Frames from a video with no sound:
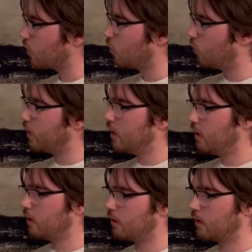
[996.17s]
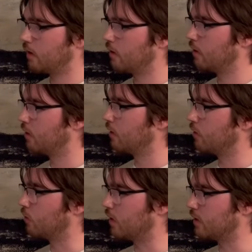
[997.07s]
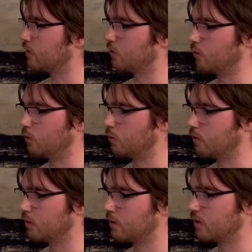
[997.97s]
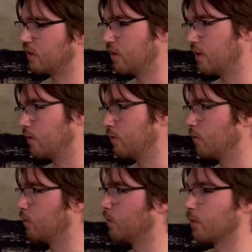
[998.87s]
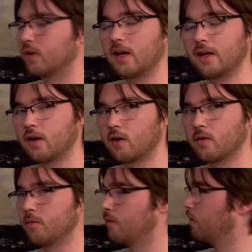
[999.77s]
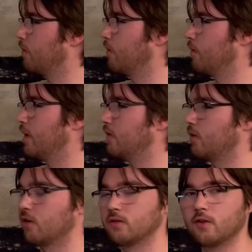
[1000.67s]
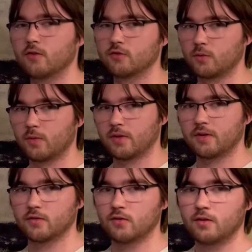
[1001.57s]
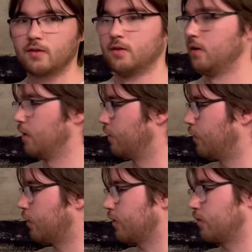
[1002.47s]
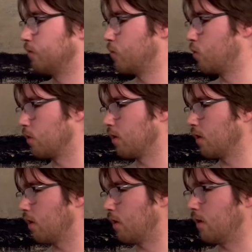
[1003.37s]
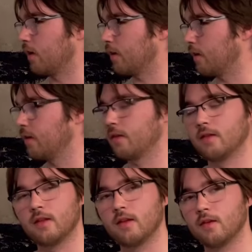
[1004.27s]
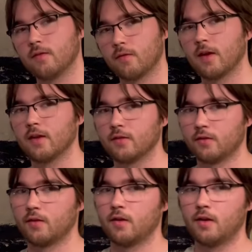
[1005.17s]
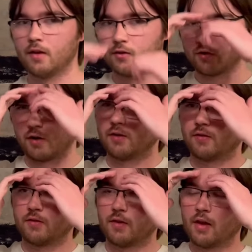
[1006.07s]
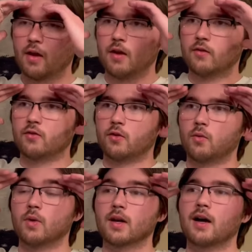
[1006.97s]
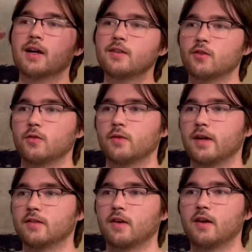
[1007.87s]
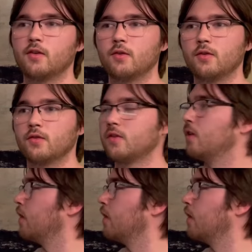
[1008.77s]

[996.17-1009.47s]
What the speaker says: we want to, when we're aligning our mids and our lows, we want to focus more on the phase charts. So what I do is I use